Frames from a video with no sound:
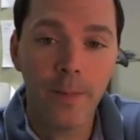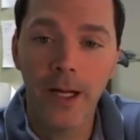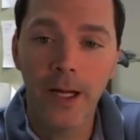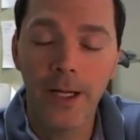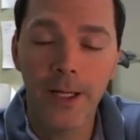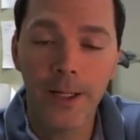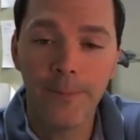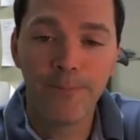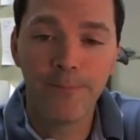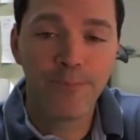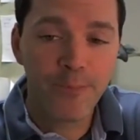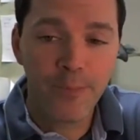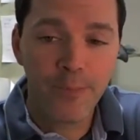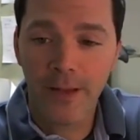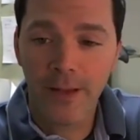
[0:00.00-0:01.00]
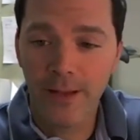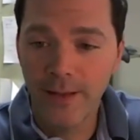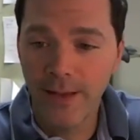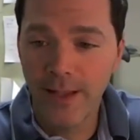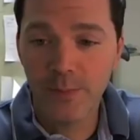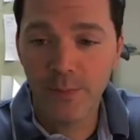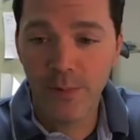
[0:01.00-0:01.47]
Um,
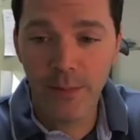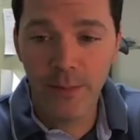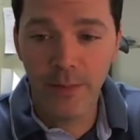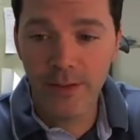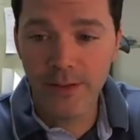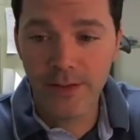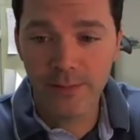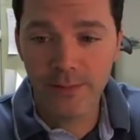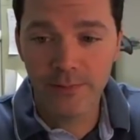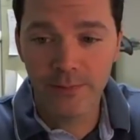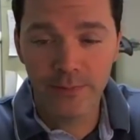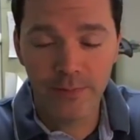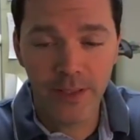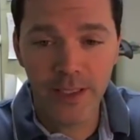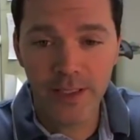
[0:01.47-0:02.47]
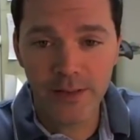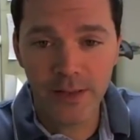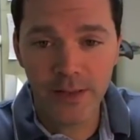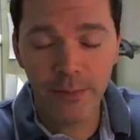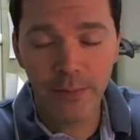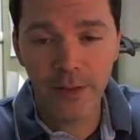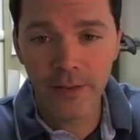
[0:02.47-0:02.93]
that's pretty much plain and
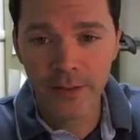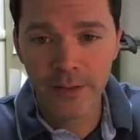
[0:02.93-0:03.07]
simple.